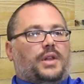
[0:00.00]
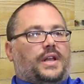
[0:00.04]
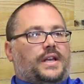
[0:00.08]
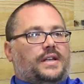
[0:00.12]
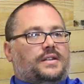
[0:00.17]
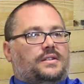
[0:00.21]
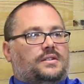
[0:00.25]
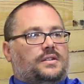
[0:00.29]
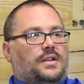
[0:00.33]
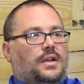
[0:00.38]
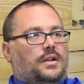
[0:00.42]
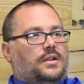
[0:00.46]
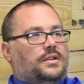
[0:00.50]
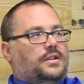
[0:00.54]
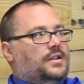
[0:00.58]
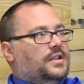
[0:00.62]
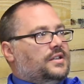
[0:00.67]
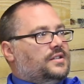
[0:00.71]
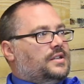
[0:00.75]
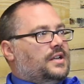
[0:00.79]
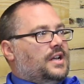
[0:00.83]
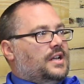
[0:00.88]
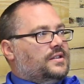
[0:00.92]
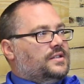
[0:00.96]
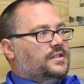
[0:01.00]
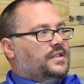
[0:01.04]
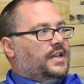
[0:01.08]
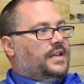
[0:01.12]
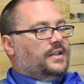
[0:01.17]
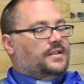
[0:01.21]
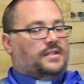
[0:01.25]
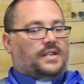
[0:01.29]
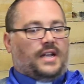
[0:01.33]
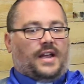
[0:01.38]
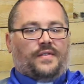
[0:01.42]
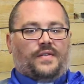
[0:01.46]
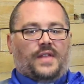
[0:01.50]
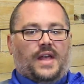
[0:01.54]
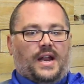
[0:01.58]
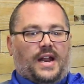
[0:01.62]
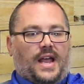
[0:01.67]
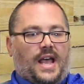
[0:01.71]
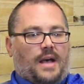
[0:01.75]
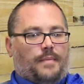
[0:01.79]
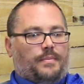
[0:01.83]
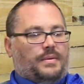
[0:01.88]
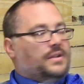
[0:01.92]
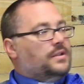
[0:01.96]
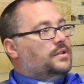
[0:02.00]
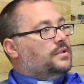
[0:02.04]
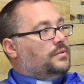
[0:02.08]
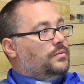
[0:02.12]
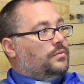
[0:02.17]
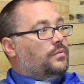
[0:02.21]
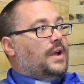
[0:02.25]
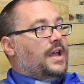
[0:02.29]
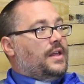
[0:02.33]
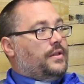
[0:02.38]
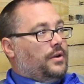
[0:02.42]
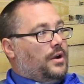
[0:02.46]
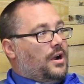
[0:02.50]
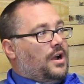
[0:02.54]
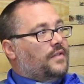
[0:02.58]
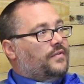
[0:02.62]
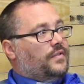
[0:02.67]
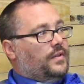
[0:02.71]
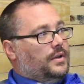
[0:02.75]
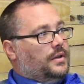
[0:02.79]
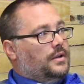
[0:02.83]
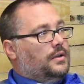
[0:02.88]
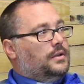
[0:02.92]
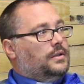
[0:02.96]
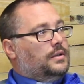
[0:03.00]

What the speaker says: place to discuss things, and that happens rather often.